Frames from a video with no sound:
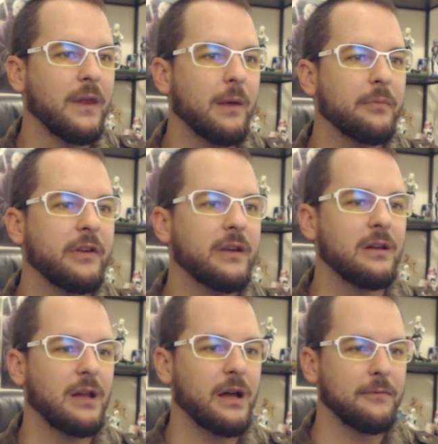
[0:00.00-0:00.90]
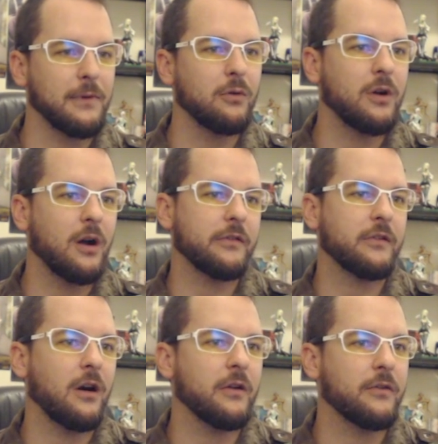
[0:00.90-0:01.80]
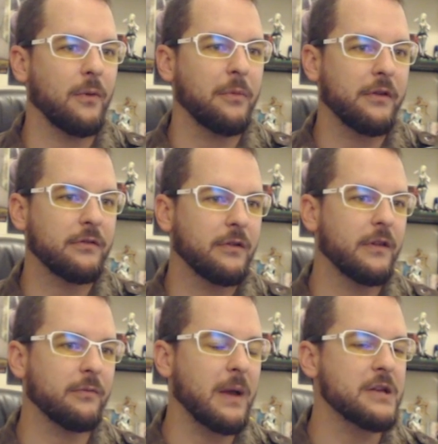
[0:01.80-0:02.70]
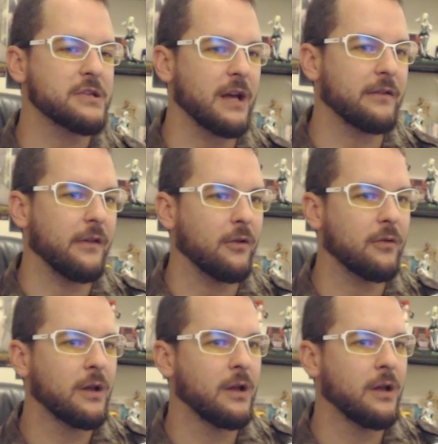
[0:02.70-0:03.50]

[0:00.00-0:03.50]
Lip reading: Yeah, I'm seeing a lot of low-cost cards from this Mage deck, so